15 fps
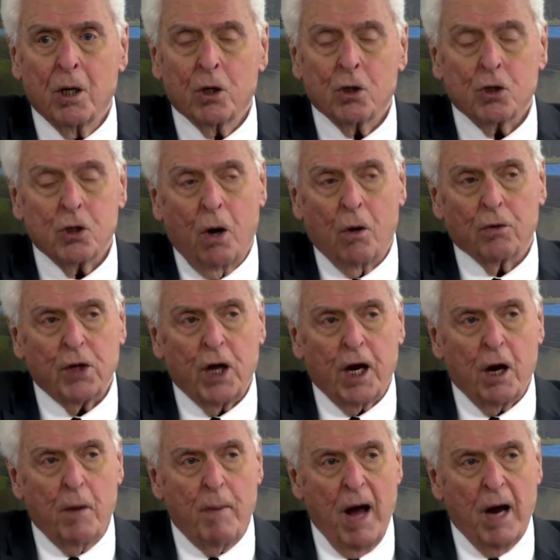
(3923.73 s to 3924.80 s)
So
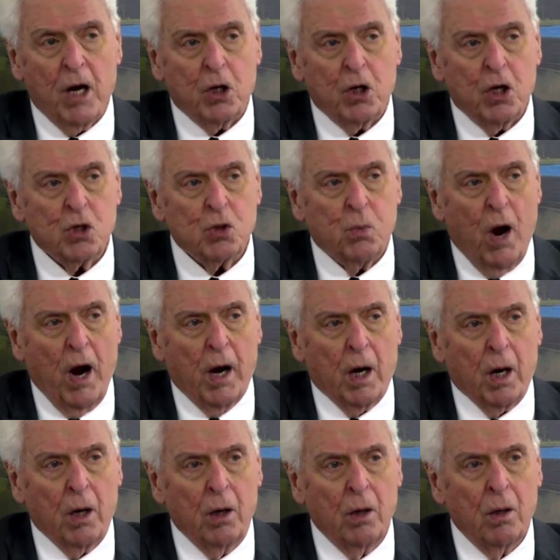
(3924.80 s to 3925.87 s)
think about it this
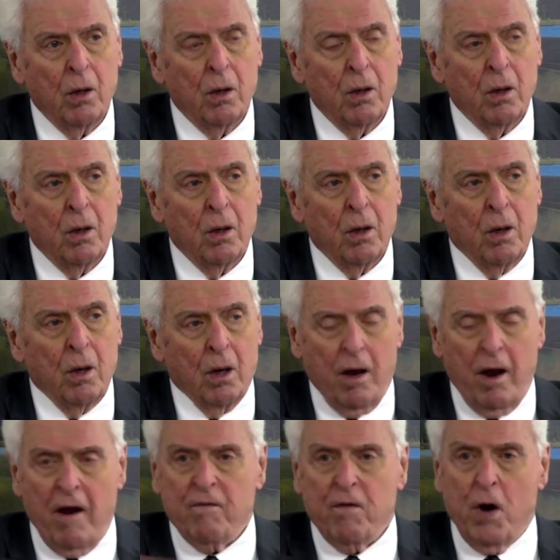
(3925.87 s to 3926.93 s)
way.
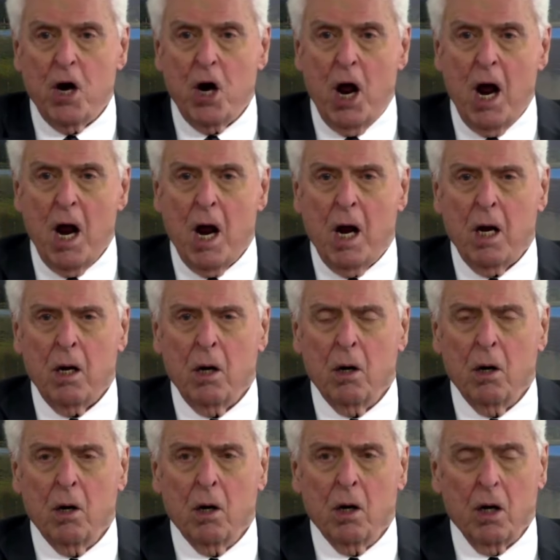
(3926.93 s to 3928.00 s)
Every day,
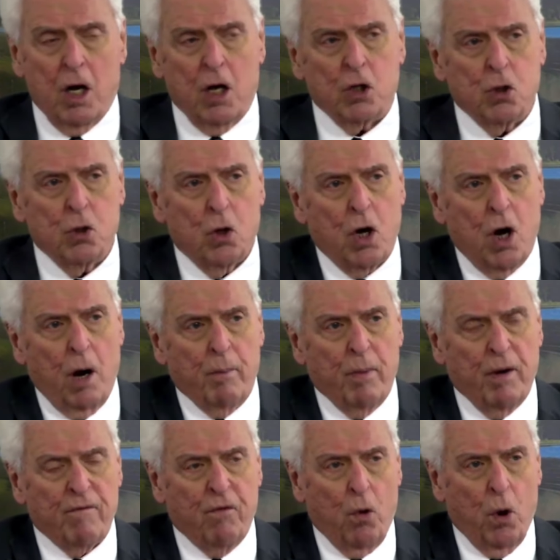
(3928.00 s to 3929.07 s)
as you come
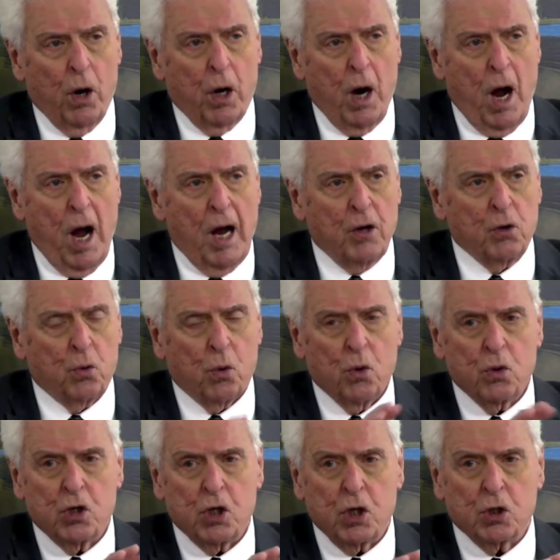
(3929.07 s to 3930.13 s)
before God
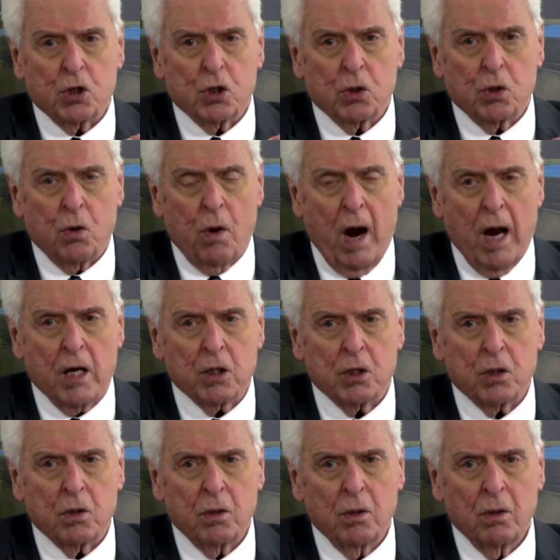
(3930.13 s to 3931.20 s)
through Jesus
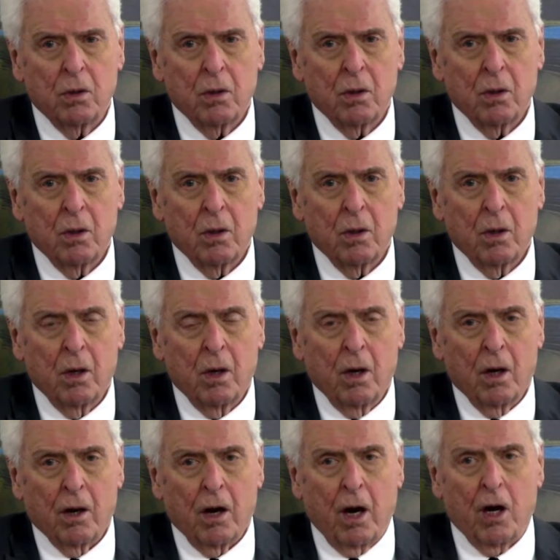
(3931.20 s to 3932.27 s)
Christ,
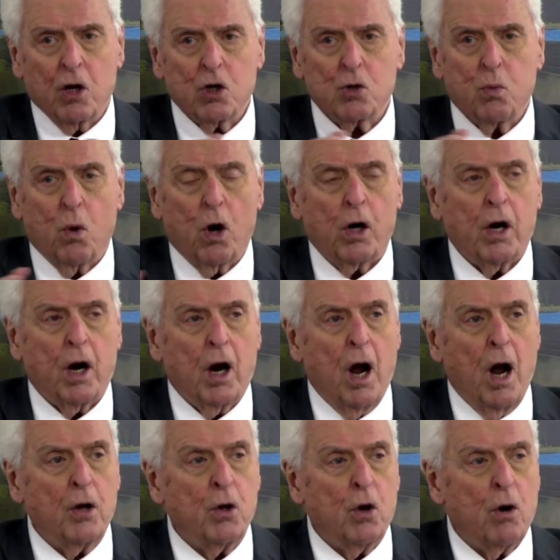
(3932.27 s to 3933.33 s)
he is working
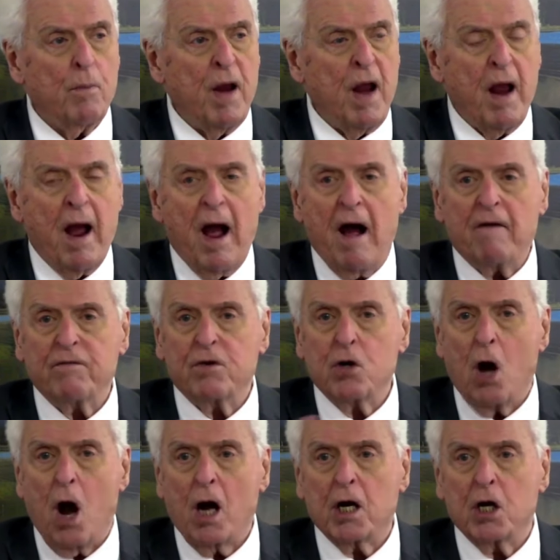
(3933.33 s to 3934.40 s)
on your behalf,
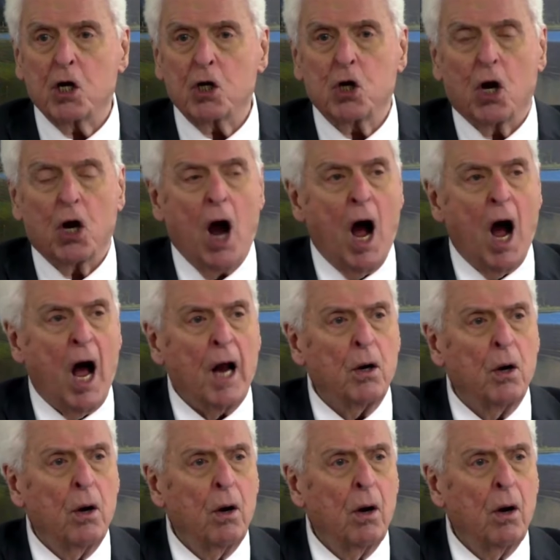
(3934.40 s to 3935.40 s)
talking to God